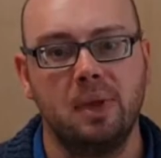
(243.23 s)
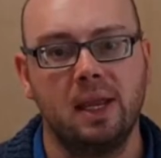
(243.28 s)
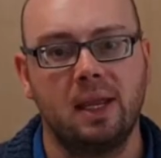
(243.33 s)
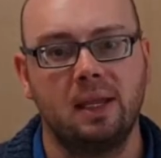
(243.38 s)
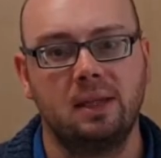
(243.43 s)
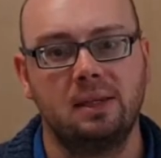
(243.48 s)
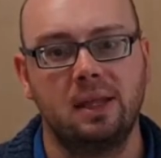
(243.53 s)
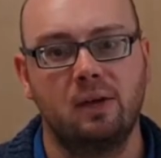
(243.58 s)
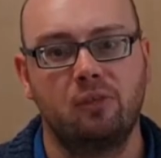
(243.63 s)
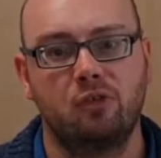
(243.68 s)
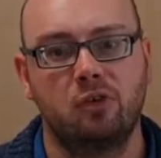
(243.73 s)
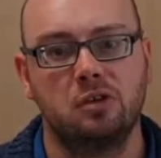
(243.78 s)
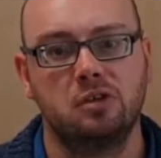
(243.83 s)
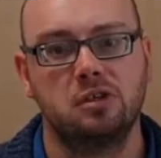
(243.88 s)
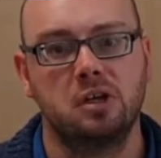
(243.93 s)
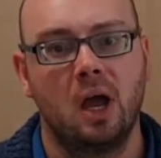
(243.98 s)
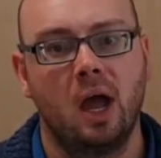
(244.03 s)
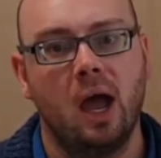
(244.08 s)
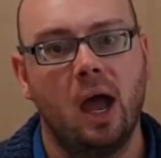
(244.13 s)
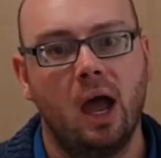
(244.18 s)
make a difference
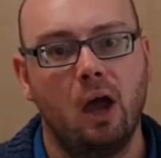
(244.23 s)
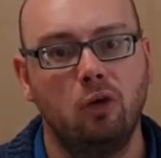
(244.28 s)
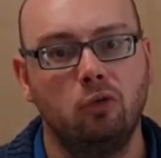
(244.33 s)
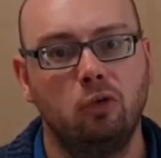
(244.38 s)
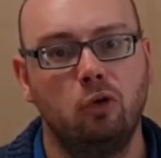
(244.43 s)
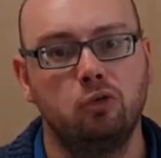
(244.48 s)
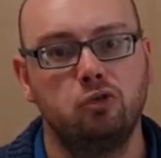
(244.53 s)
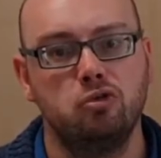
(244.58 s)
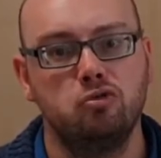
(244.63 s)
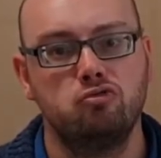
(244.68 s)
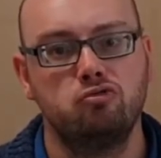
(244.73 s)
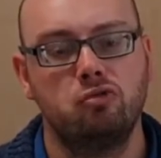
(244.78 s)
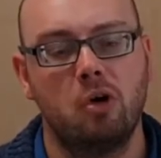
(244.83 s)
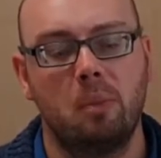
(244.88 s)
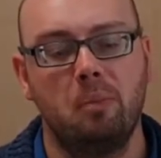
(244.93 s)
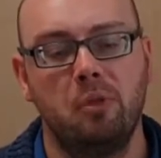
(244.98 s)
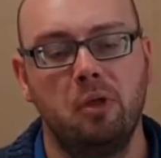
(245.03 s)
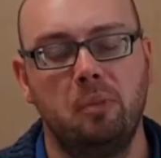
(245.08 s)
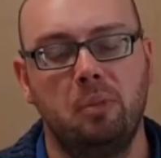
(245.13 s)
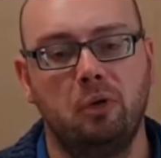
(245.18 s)
how long you
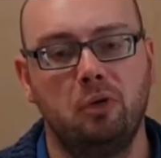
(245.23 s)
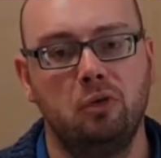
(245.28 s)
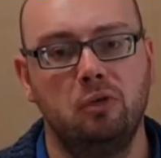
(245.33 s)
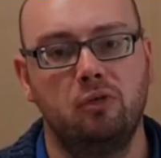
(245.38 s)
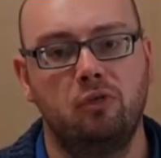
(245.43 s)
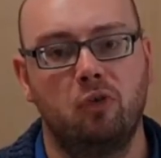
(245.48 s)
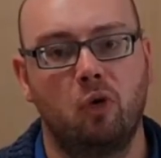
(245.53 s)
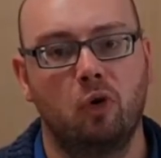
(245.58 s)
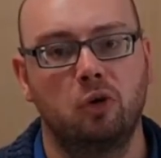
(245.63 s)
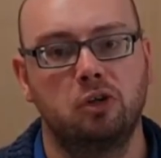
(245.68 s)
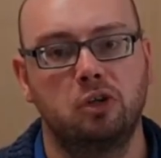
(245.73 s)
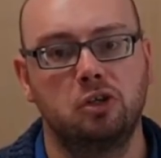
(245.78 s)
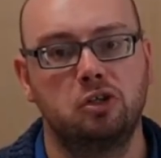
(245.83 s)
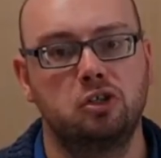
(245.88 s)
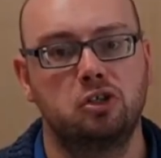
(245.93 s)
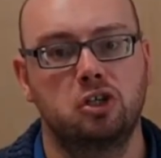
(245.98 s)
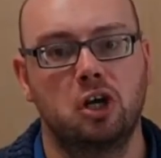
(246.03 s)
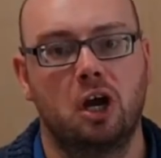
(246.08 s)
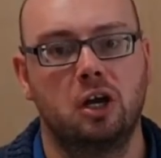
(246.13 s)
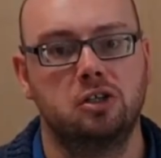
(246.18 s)
rub the balloon for to
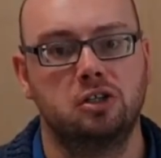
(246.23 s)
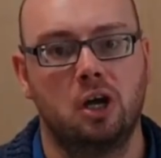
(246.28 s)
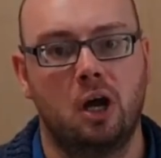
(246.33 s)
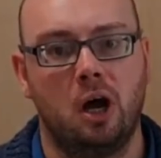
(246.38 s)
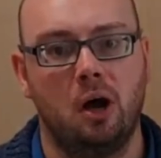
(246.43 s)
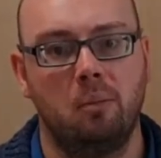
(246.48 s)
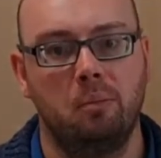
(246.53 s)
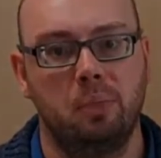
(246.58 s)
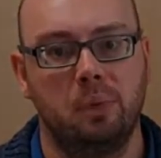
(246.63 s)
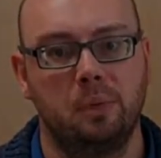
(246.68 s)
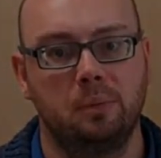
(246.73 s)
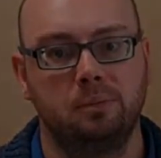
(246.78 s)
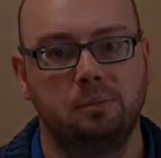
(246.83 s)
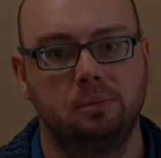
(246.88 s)
charge it up?